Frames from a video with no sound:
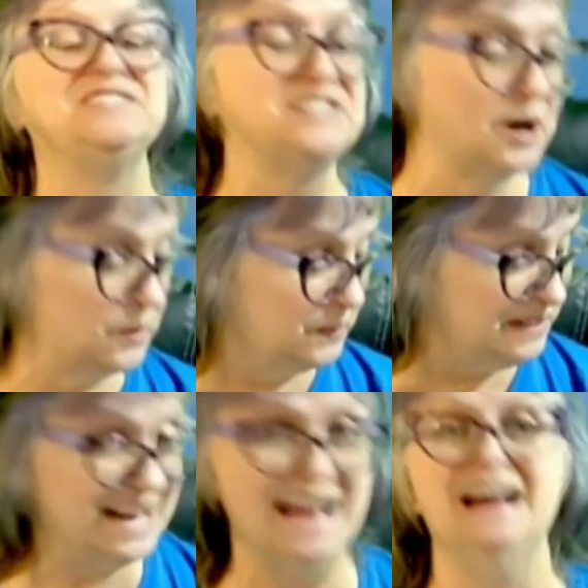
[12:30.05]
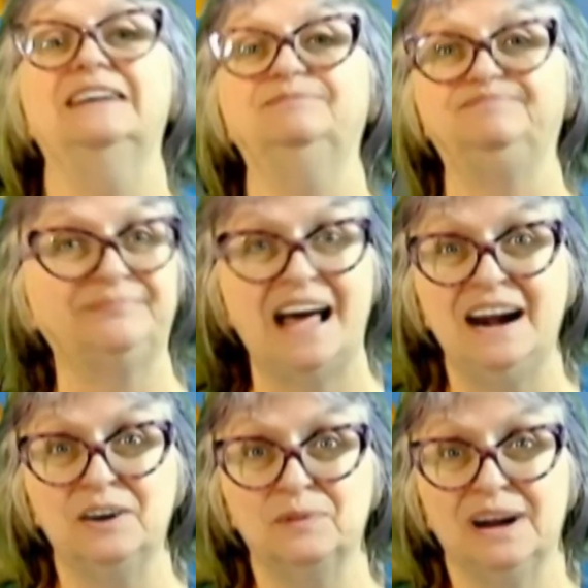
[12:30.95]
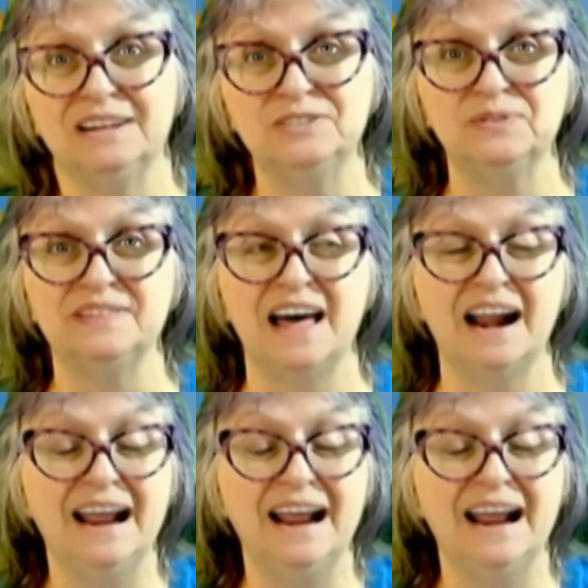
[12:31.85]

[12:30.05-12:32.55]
So, yeah. I don't know what I'll do with that.